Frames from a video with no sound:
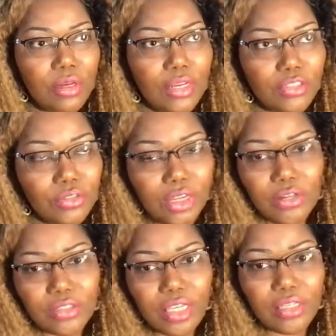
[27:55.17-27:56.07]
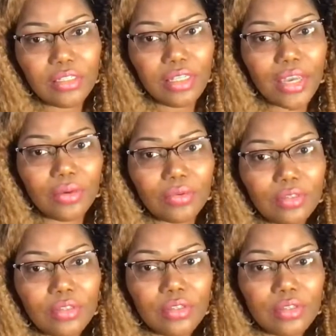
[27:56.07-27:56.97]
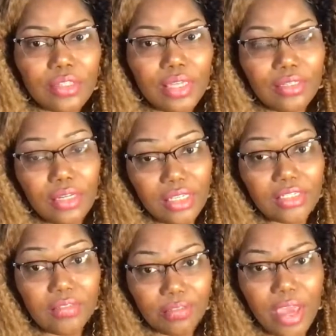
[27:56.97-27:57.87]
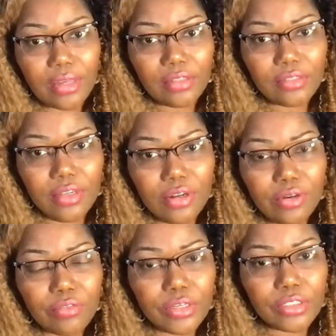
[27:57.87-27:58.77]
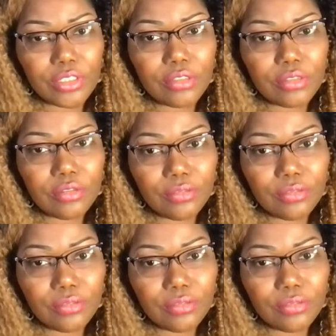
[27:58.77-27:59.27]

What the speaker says: stricken or taken down, that it is in fact, infringing.